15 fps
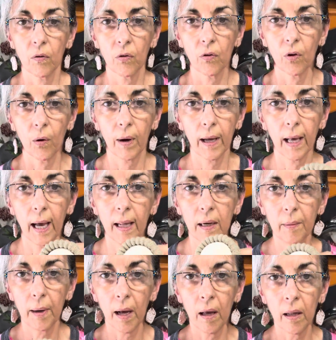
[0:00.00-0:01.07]
So I got
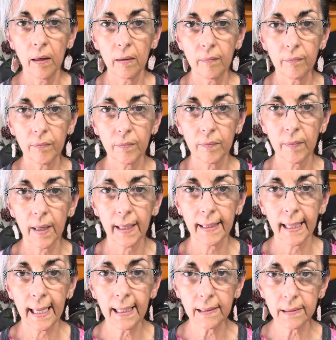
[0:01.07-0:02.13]
it on like
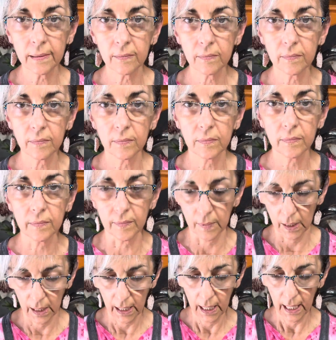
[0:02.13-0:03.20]
that.
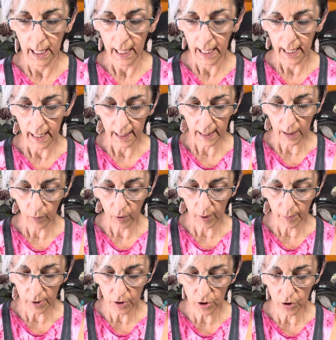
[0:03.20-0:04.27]
And then what I'm
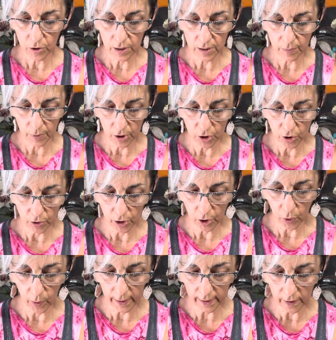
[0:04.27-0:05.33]
going to do is I'm going to do a
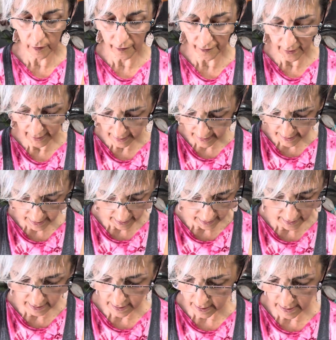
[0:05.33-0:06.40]
quick little face, and
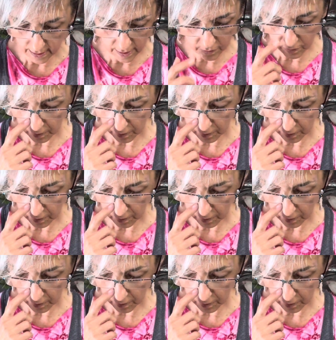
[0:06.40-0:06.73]
this is